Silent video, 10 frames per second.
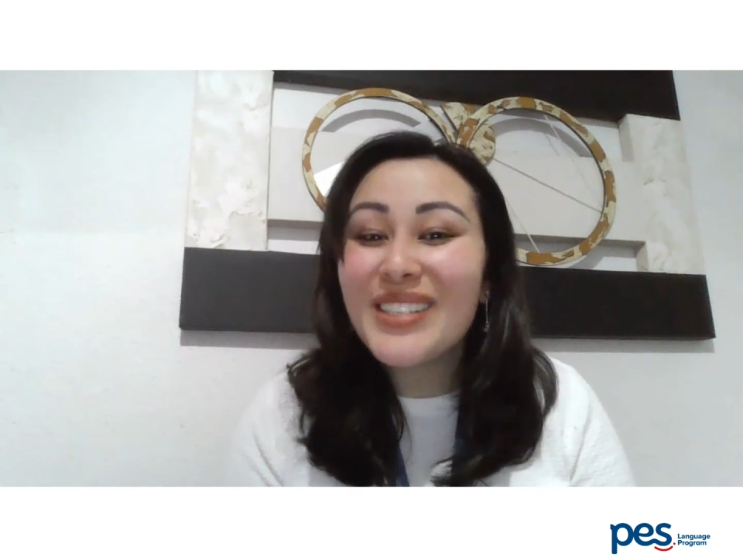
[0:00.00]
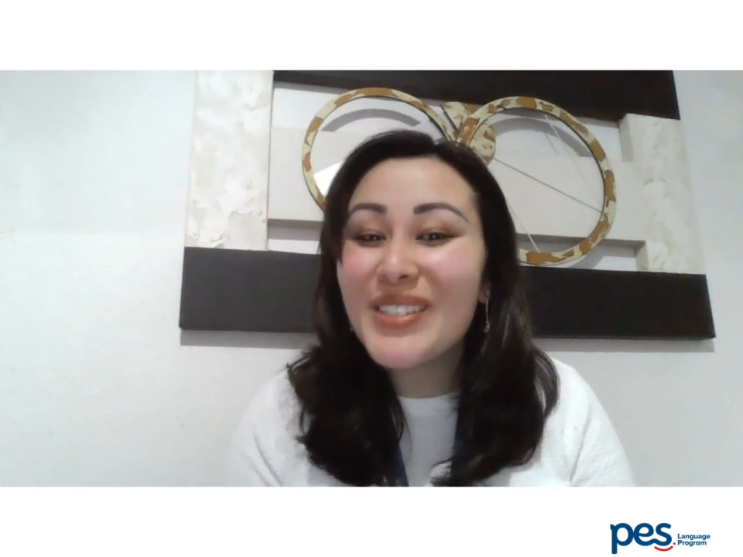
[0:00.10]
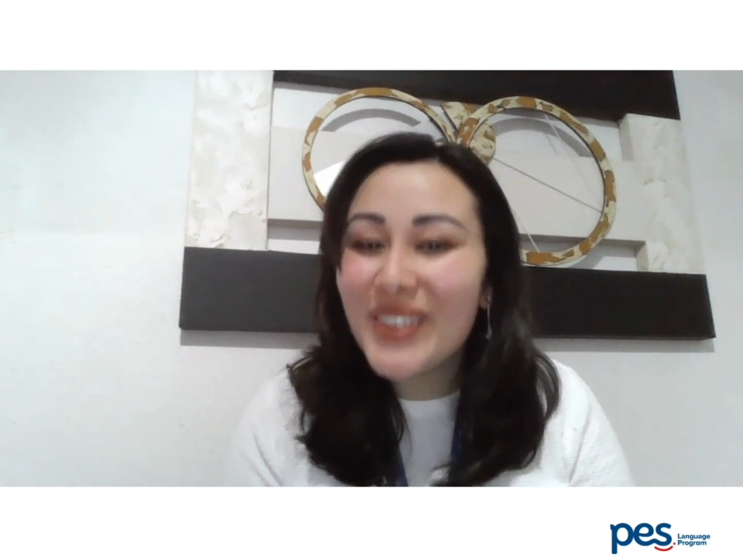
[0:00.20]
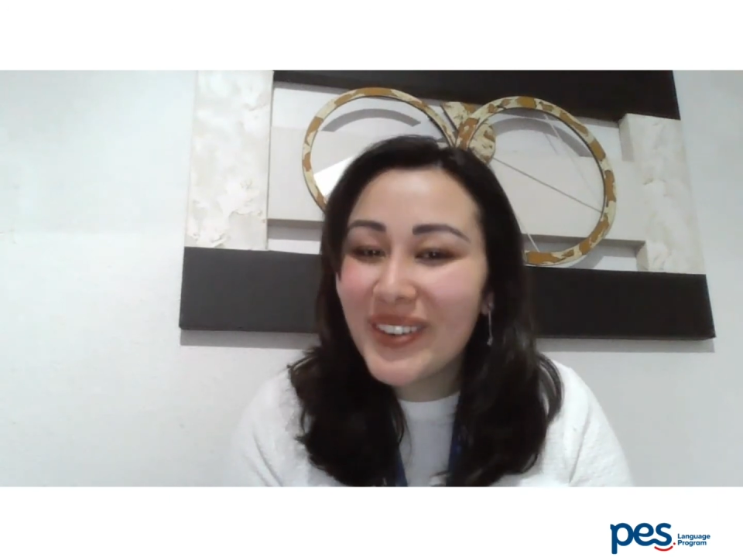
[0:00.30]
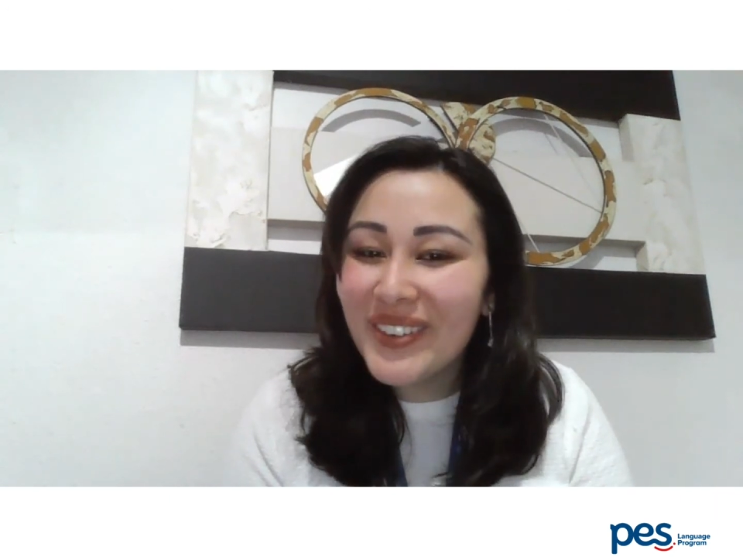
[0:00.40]

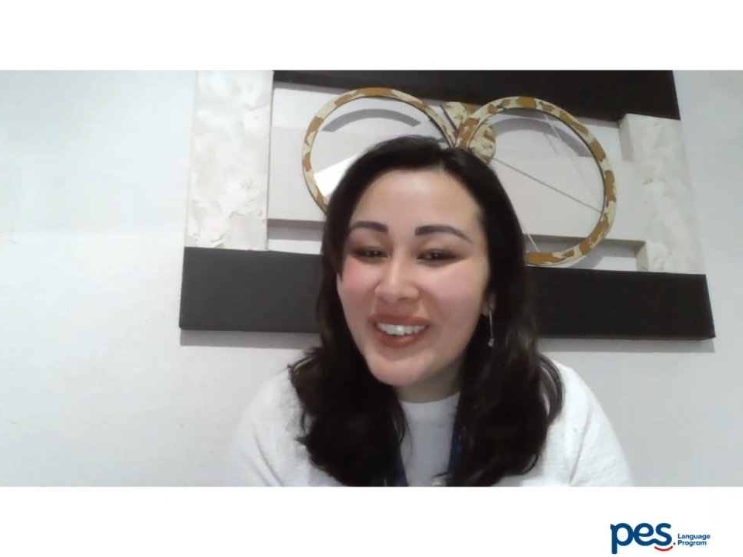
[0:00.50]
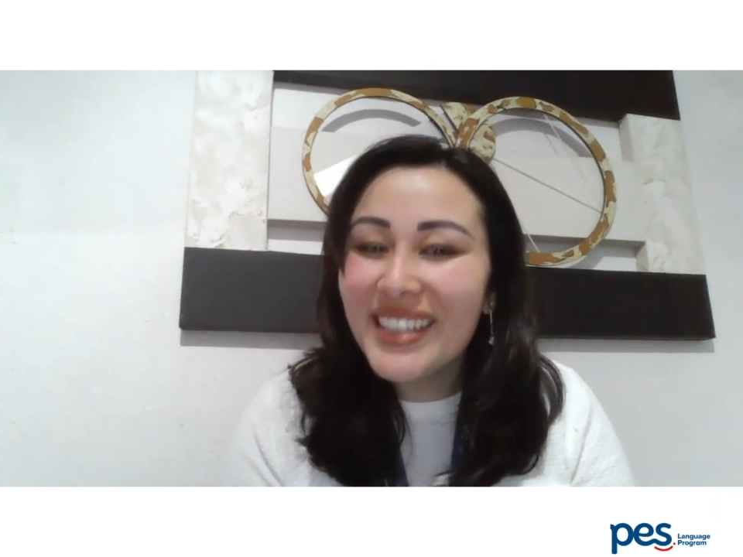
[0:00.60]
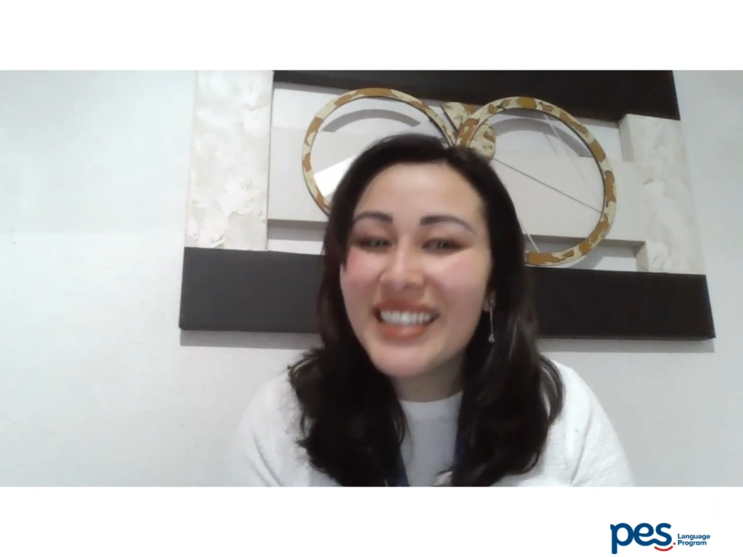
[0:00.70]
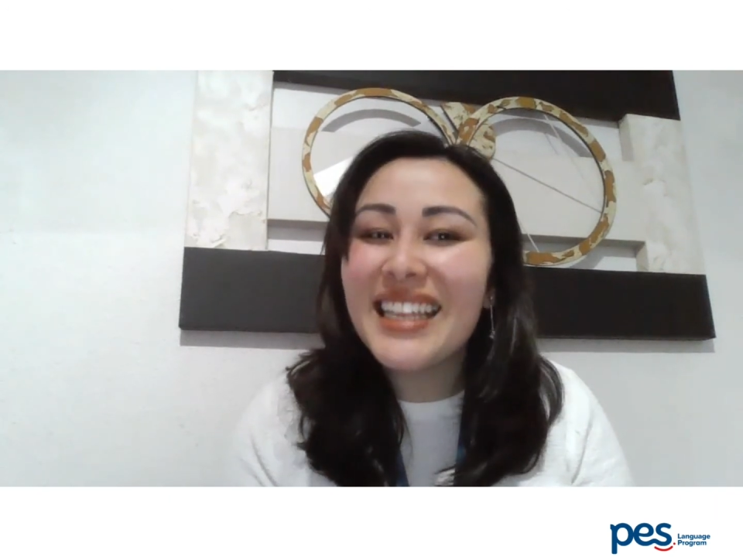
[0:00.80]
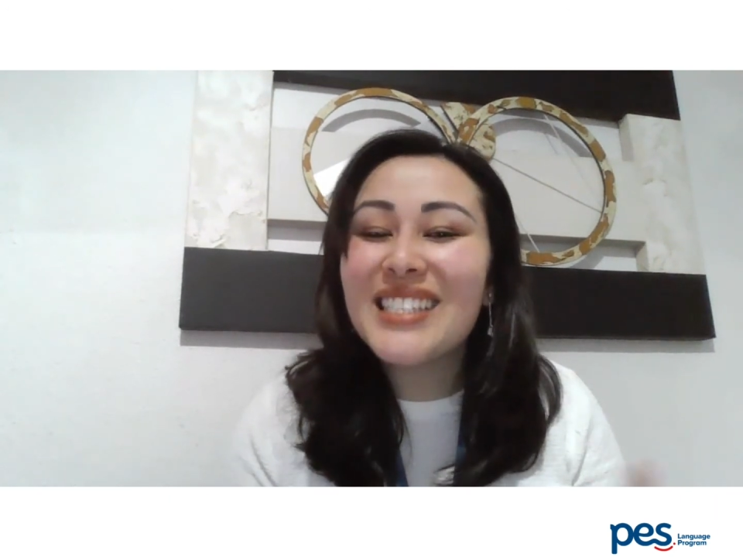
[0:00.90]
So,
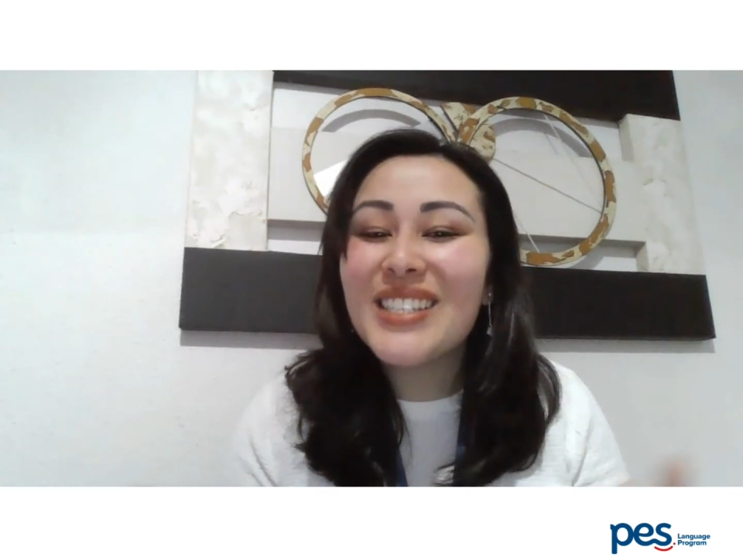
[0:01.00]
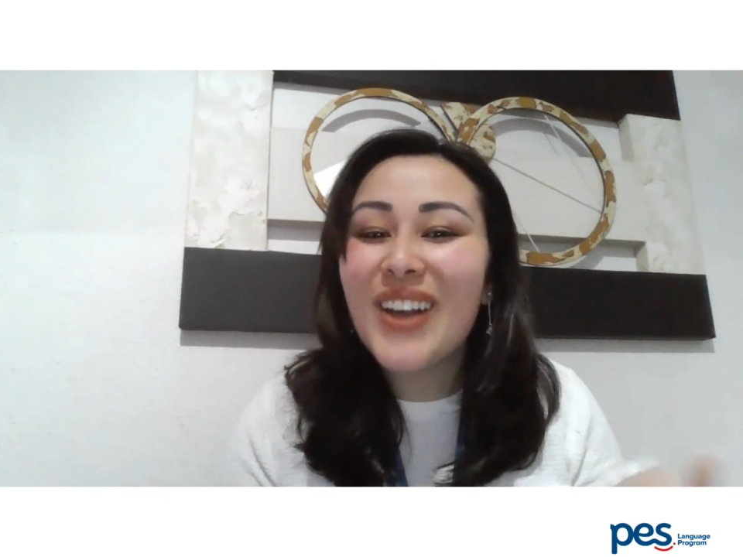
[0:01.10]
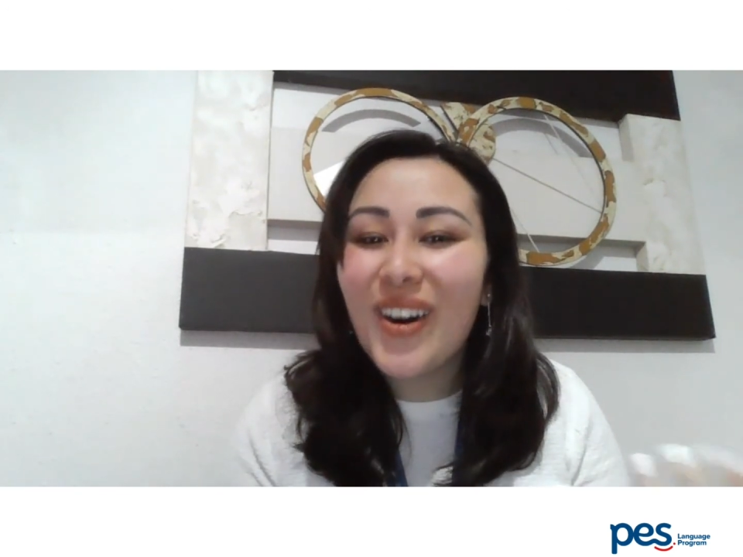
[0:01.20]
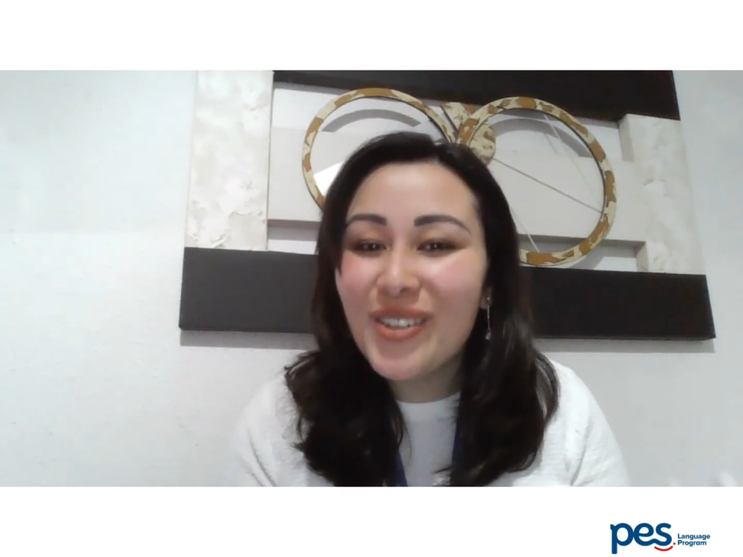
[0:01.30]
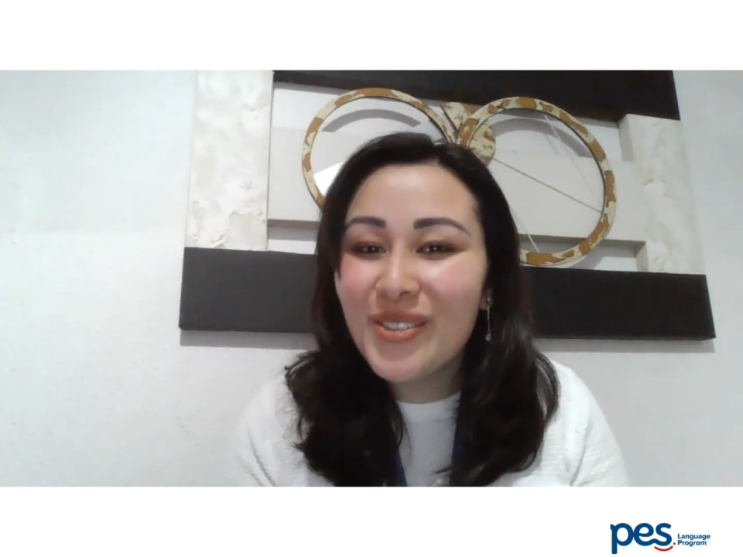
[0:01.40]
that's
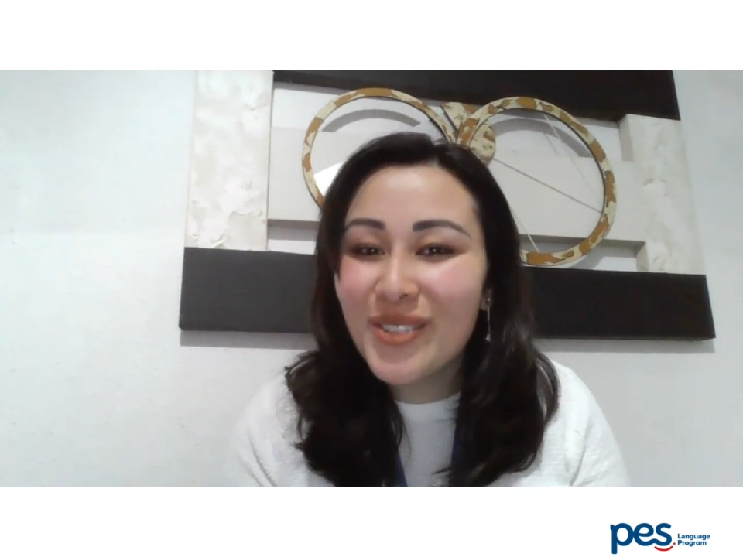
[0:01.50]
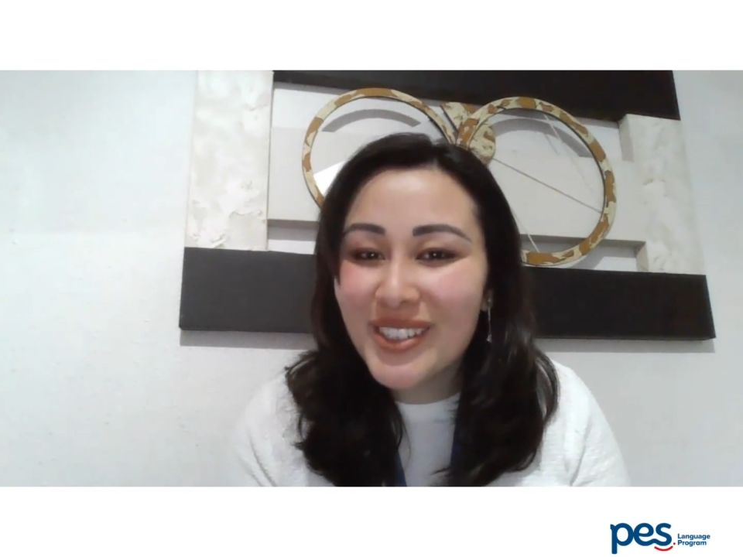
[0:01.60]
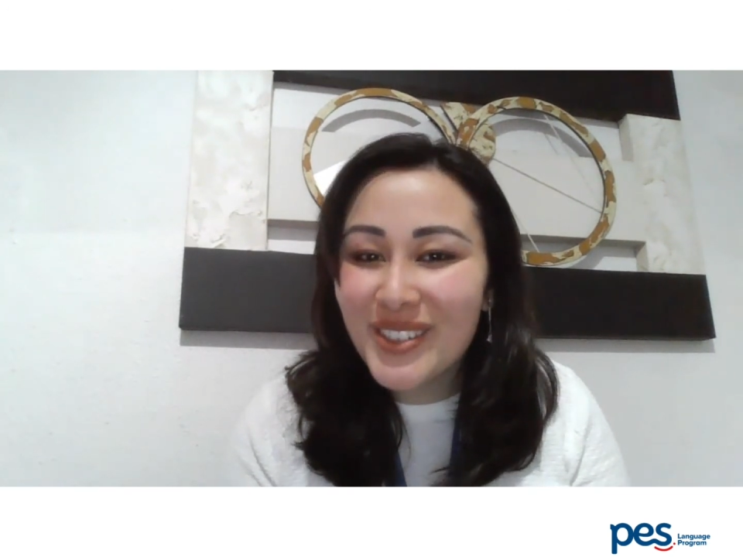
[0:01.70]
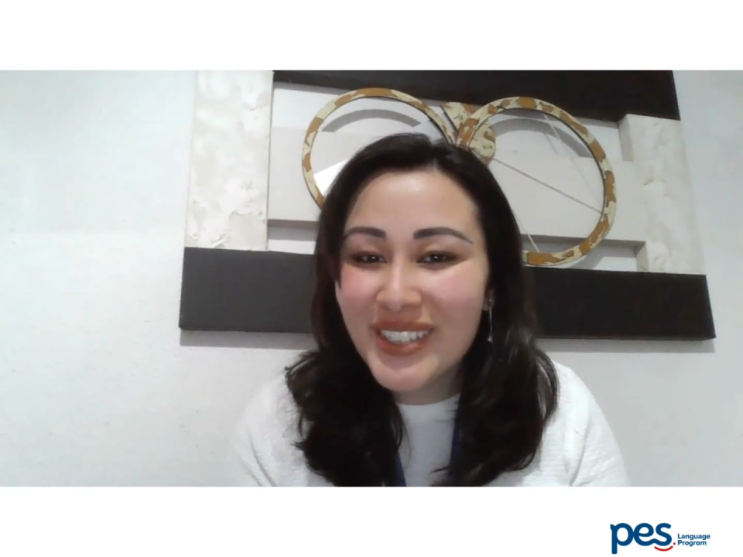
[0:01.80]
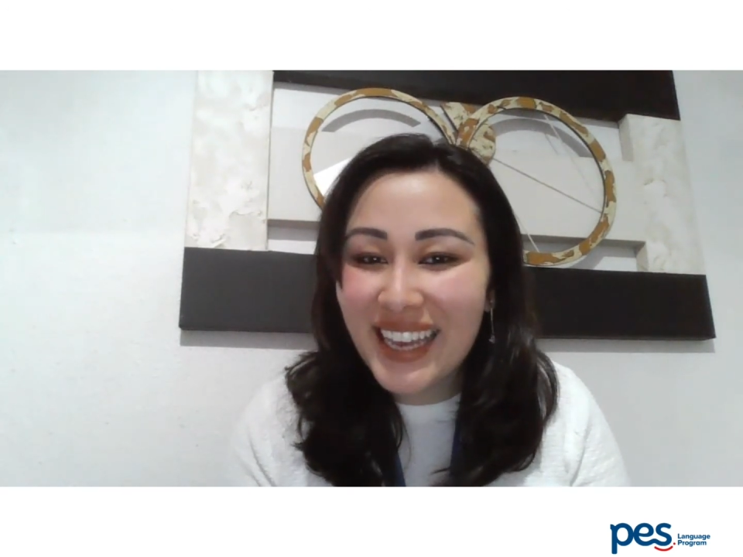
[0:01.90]
all
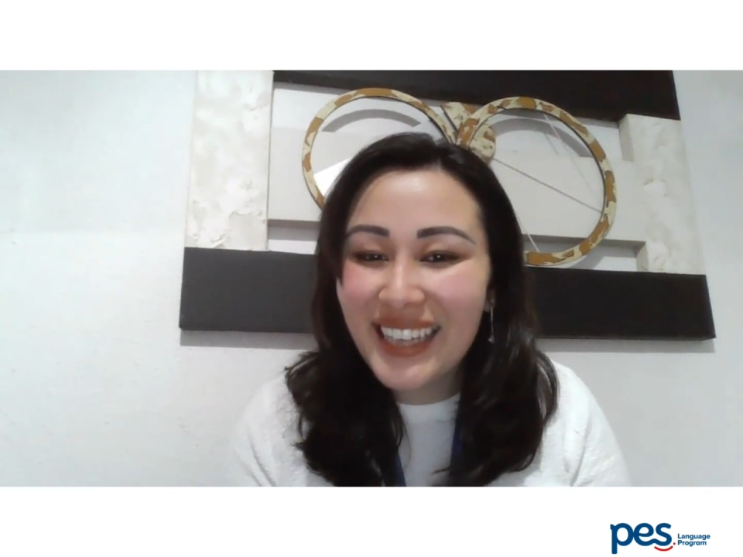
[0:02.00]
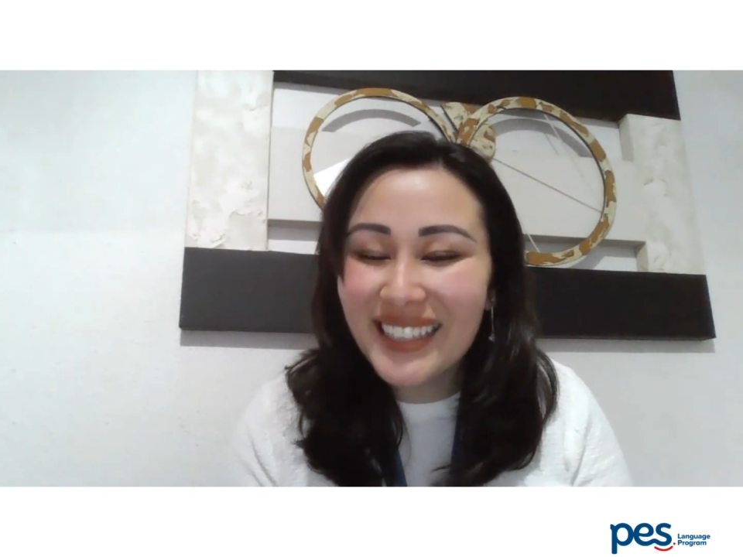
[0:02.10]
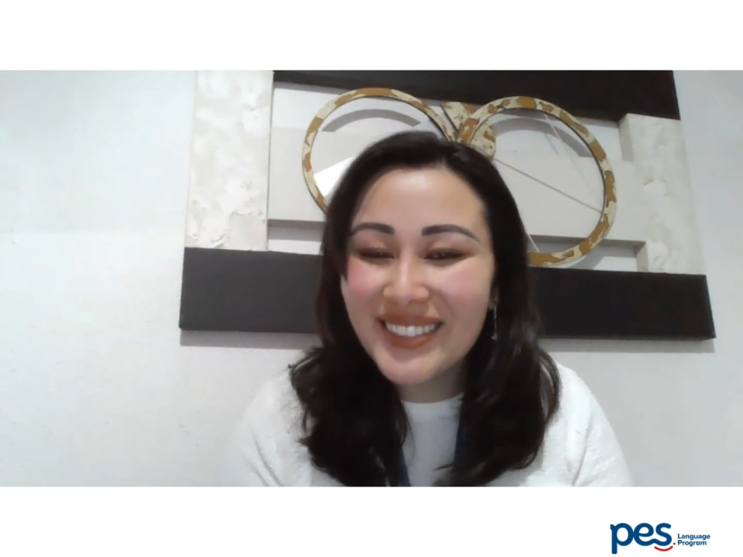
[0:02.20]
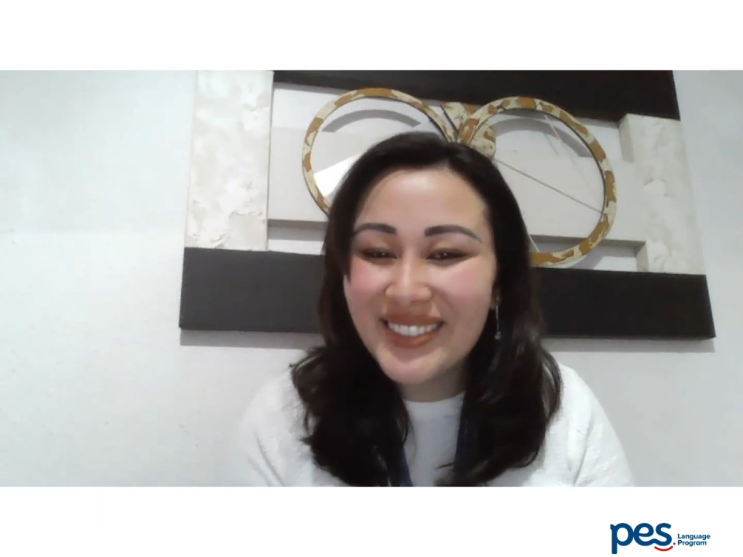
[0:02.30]
for today.